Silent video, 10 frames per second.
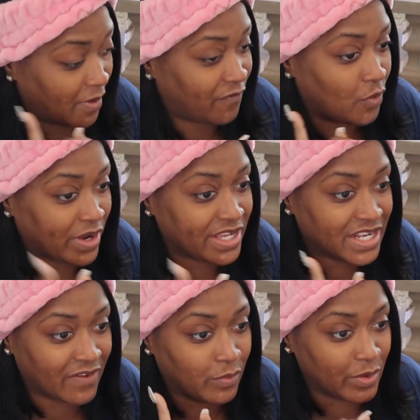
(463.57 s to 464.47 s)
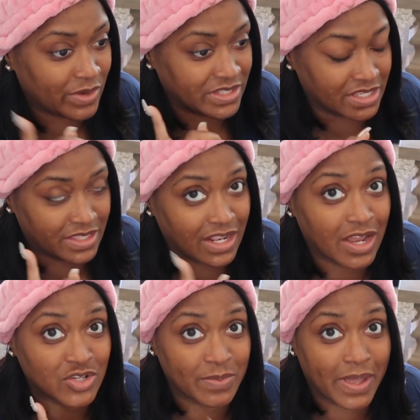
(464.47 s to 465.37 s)
before he left, we went to the
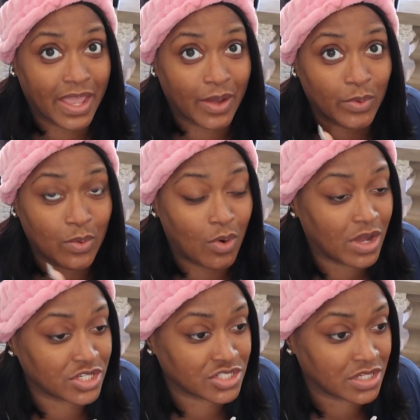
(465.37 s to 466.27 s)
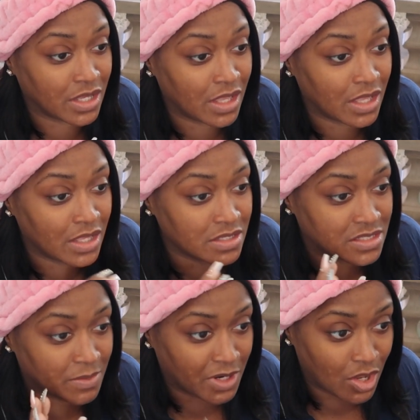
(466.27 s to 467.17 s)
laundromat and we washed
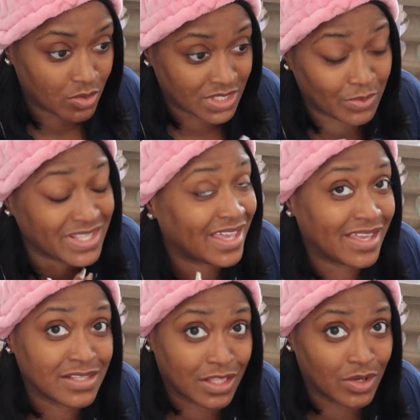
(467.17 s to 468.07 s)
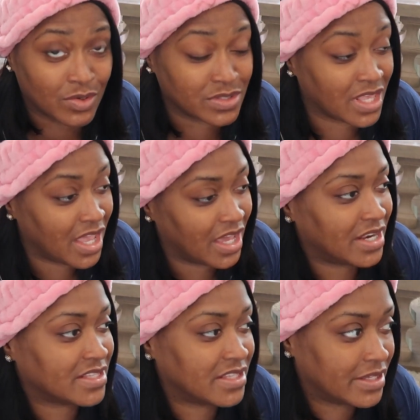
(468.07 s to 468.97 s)
some clothes. It was his clothes. And
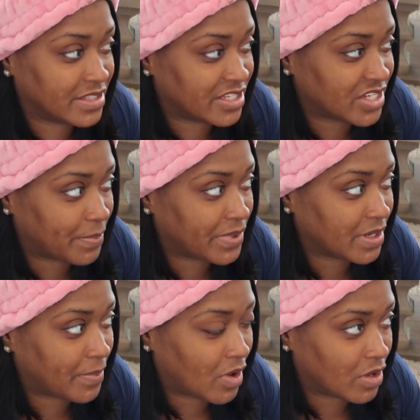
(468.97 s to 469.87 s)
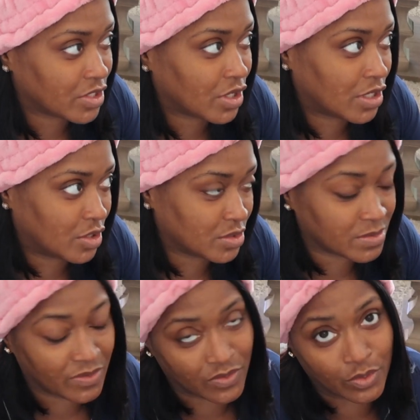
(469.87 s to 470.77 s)
I said, TJ, put up all your clothes
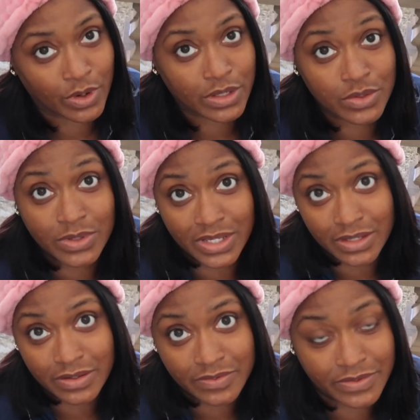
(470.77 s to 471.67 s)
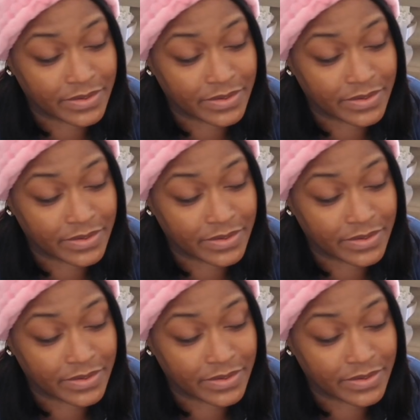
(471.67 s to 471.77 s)
before you leave